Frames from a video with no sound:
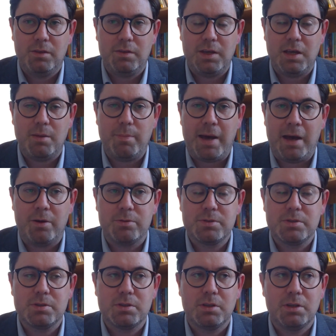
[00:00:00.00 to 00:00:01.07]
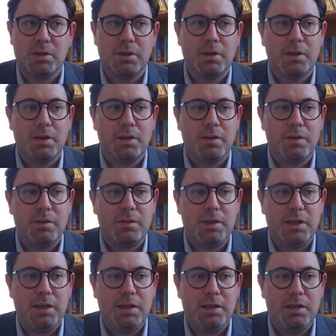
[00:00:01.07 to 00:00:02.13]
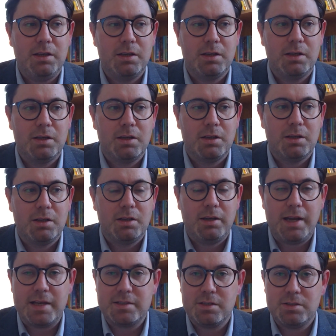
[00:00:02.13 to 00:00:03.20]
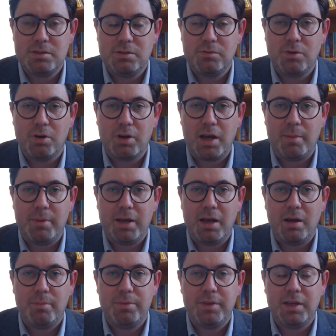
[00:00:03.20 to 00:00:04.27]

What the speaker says: Think about the lessons you've got coming up.